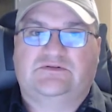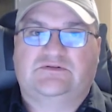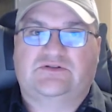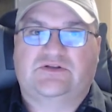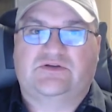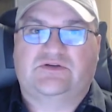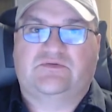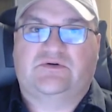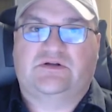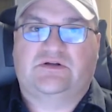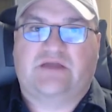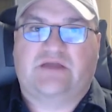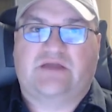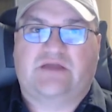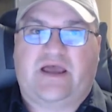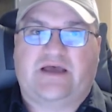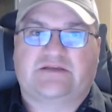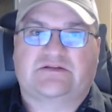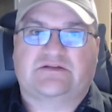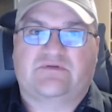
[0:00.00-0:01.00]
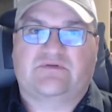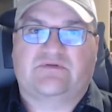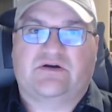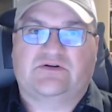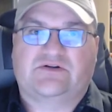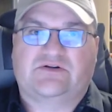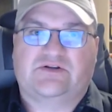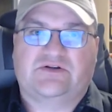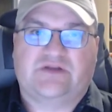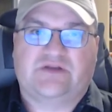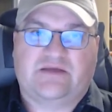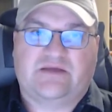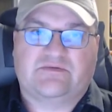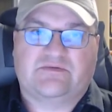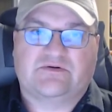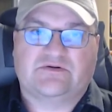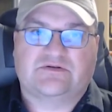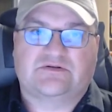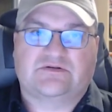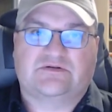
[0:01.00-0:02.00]
So you want to ask around to your
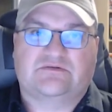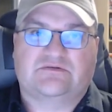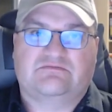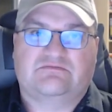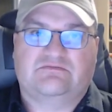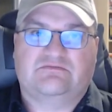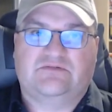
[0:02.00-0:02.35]
neighbors,